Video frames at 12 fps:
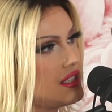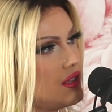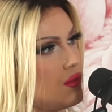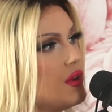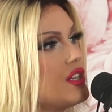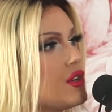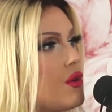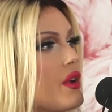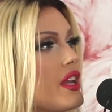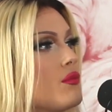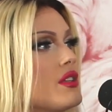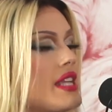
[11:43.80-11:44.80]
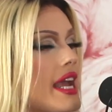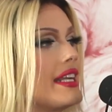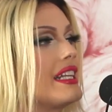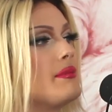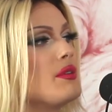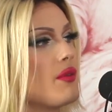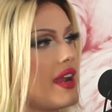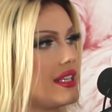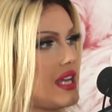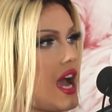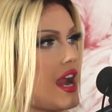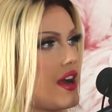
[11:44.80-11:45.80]
Which queen would technically be
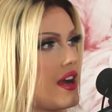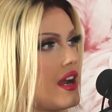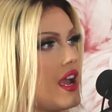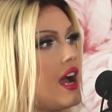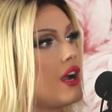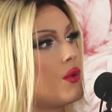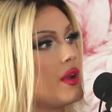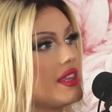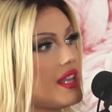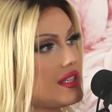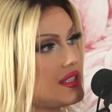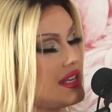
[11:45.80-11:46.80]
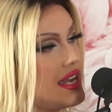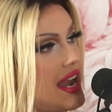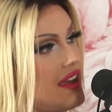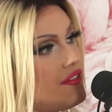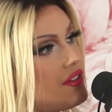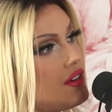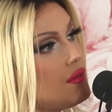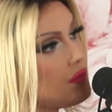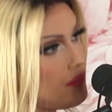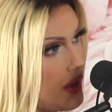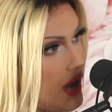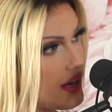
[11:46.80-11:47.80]
ranked higher? A queen that's never
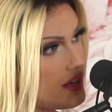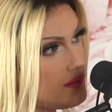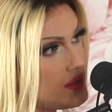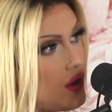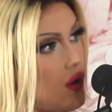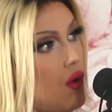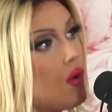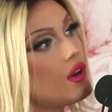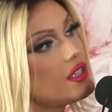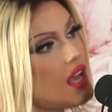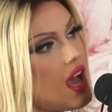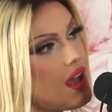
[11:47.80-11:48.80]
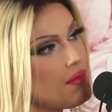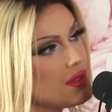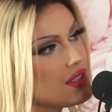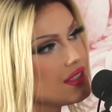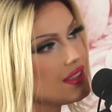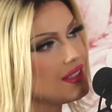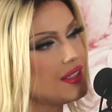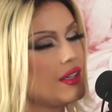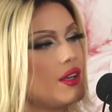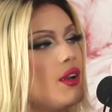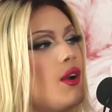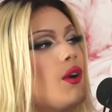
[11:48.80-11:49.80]
bottomed or topped,
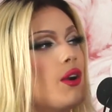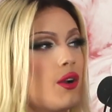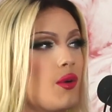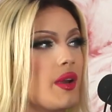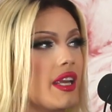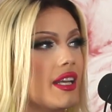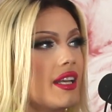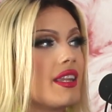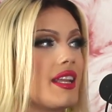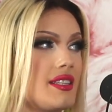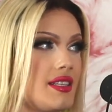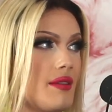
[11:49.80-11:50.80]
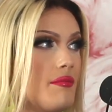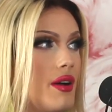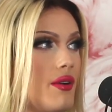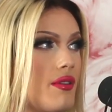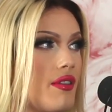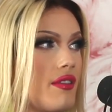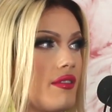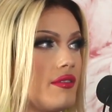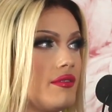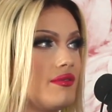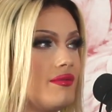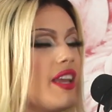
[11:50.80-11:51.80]
or a queen that's done both,
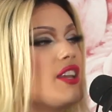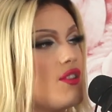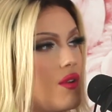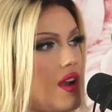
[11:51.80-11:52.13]
in your